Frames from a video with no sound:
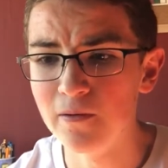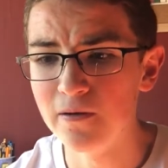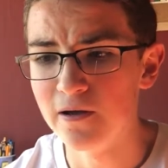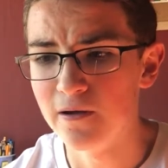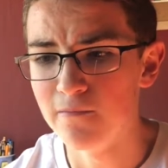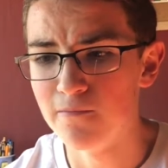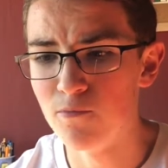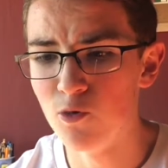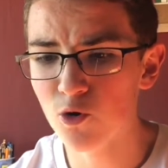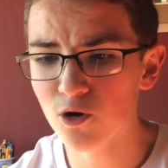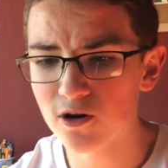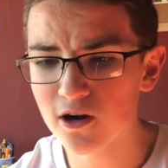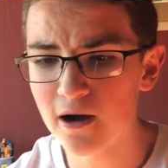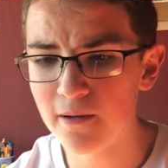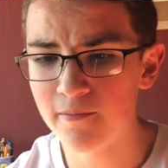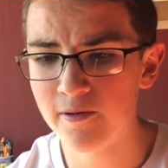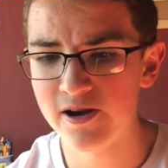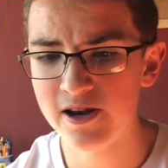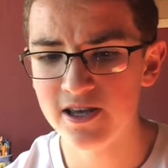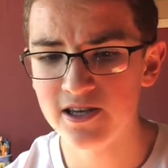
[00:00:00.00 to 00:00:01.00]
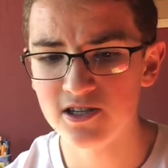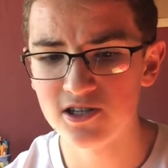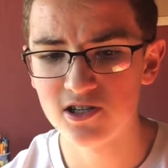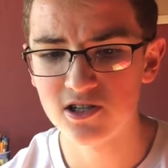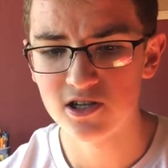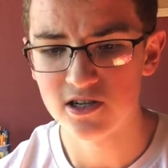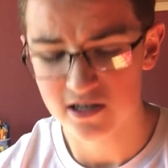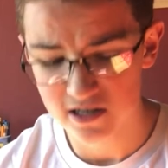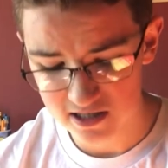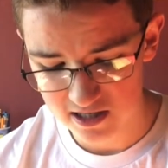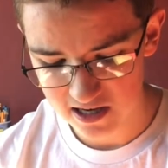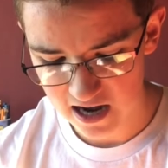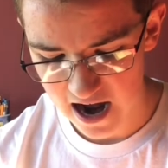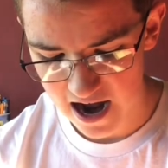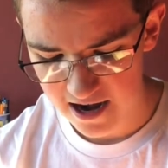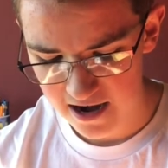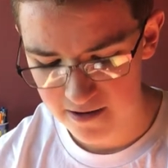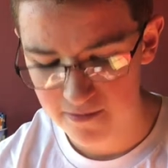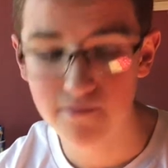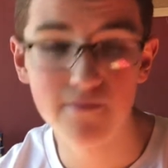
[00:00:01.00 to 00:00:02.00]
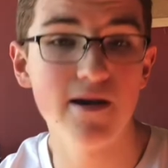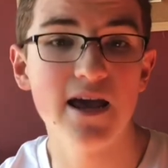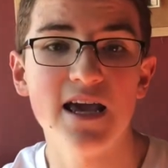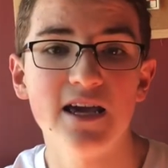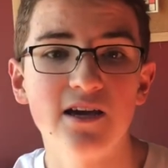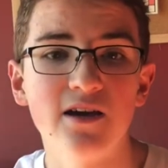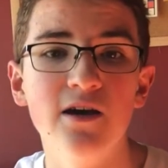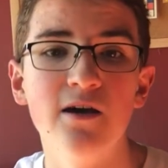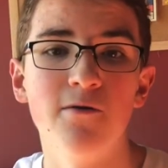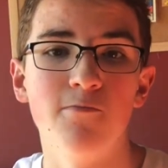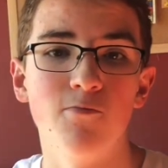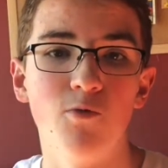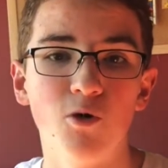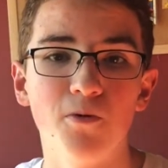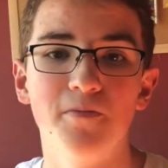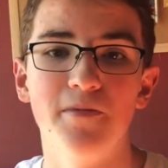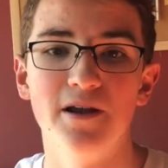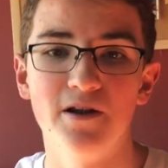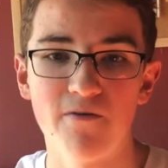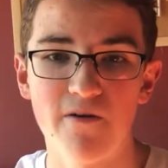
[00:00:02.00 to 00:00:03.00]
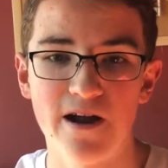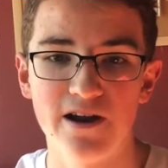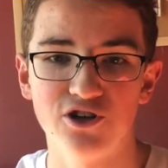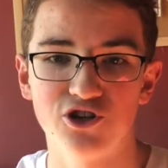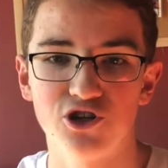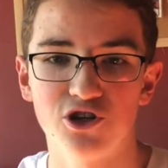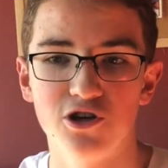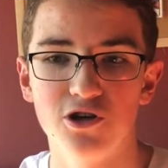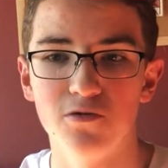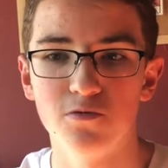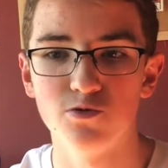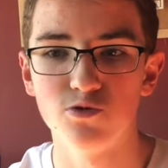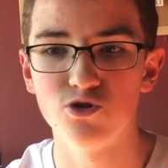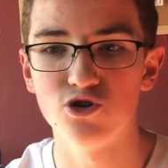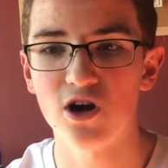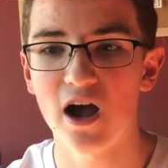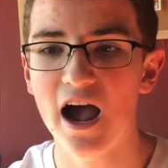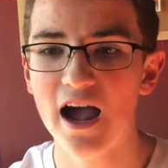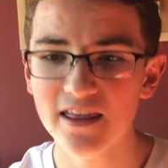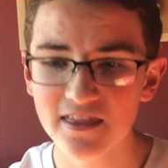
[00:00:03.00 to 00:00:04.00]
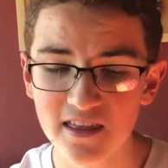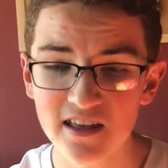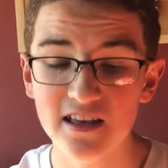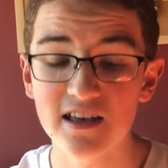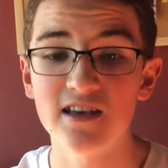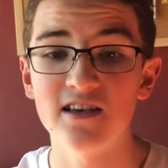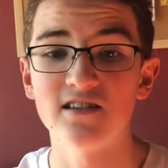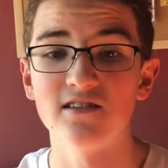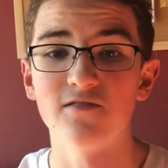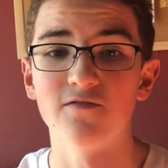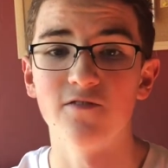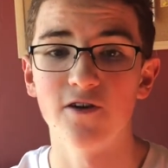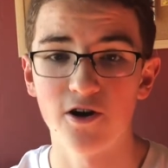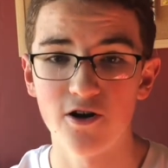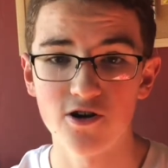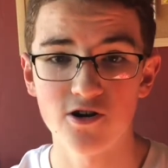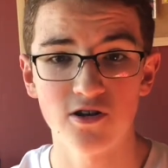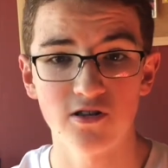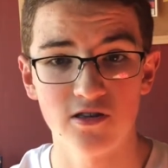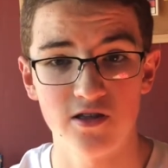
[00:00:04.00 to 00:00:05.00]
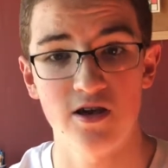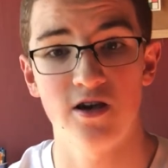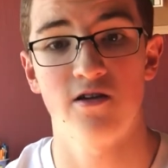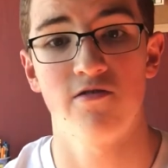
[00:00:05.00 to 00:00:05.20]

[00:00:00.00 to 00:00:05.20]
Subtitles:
more companies to decide and make more mid-range cubes, which I think is a very good thing.